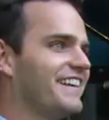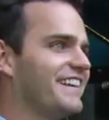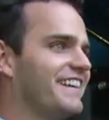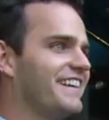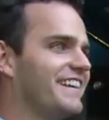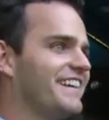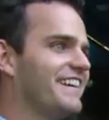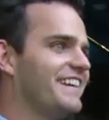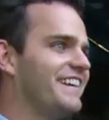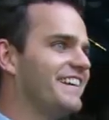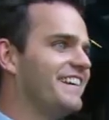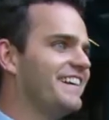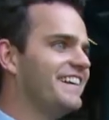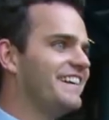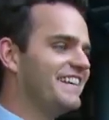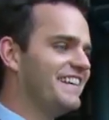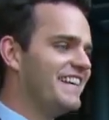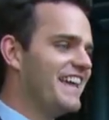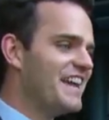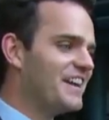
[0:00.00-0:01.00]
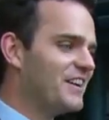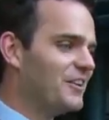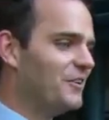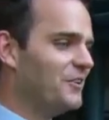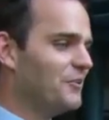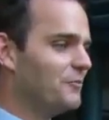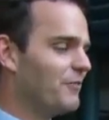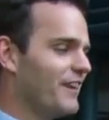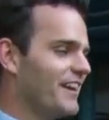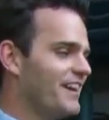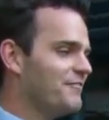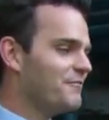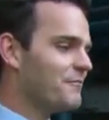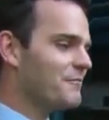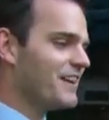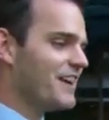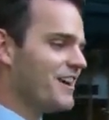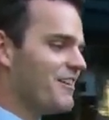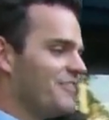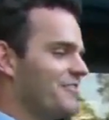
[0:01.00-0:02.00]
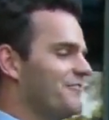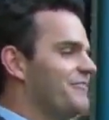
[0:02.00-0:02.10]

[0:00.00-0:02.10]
How are you, mate? Yeah, good. Reed from A Current